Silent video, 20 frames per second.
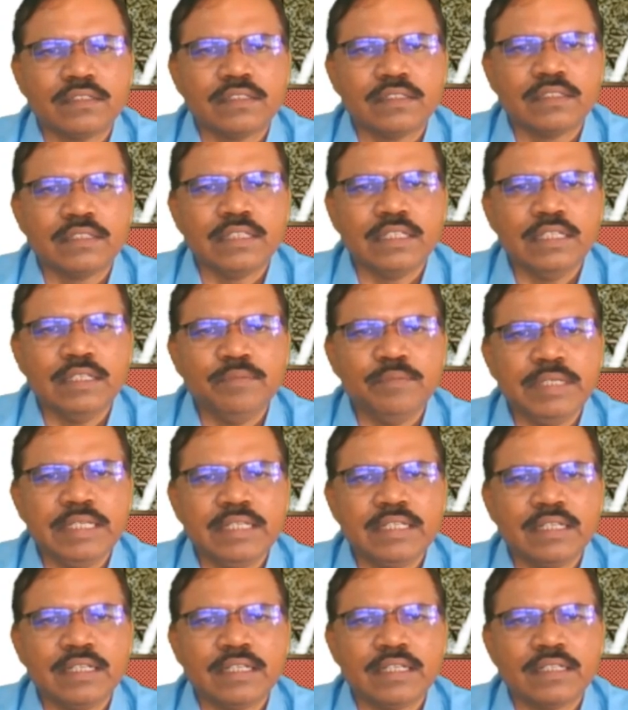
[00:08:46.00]
3
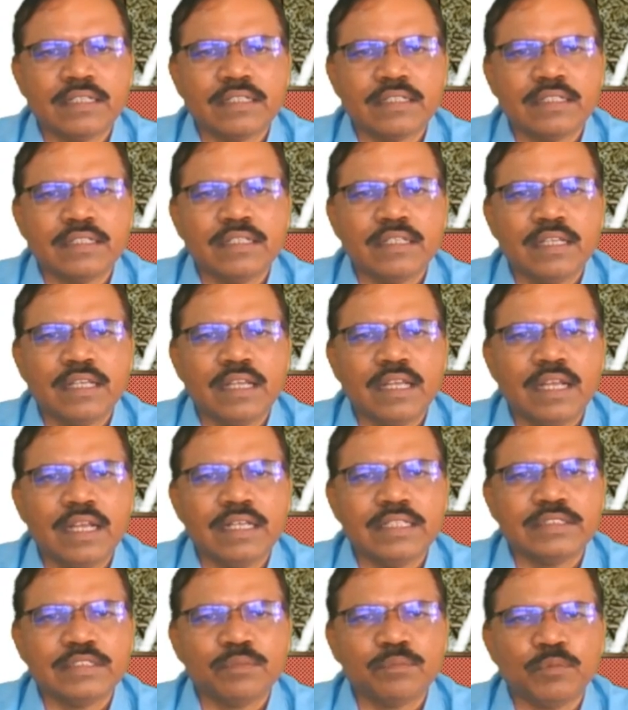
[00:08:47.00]
meter,
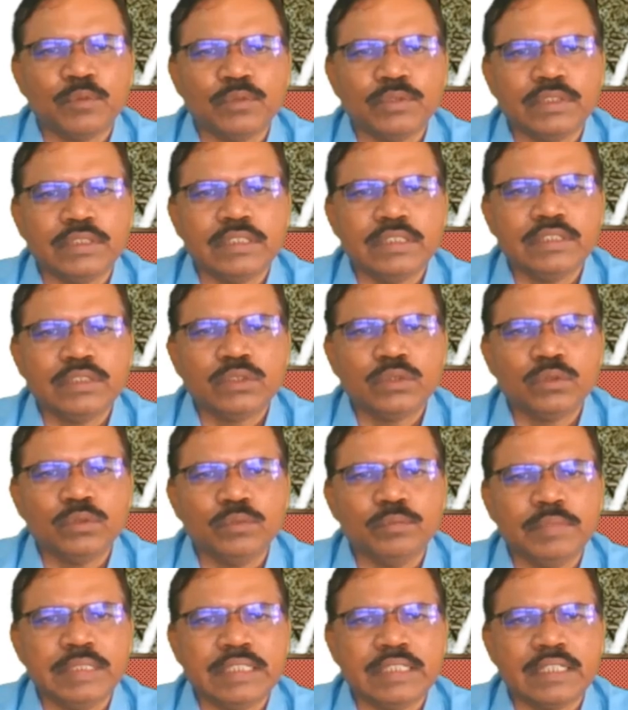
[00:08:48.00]
and suppose it is
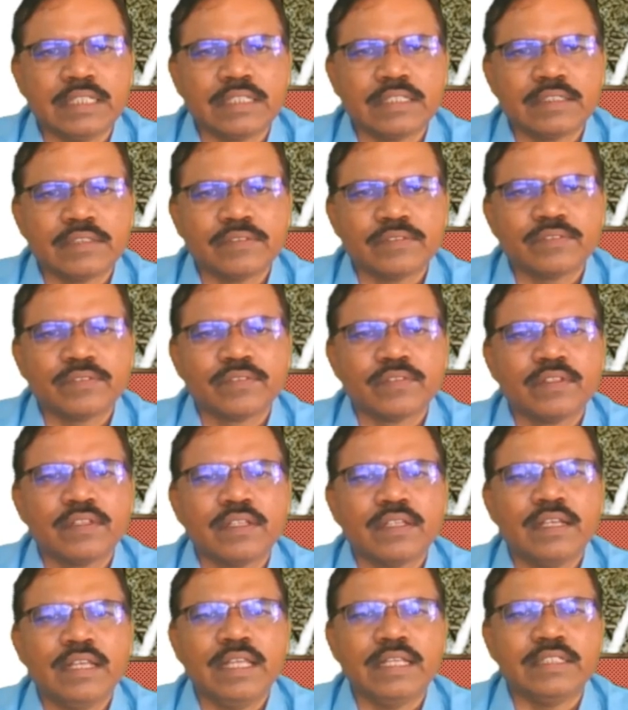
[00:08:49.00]
2 meter,
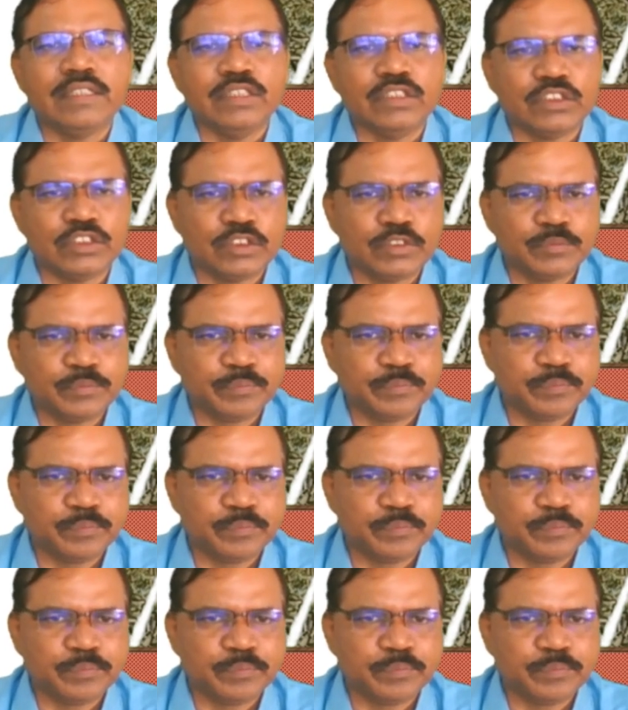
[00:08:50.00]
like this.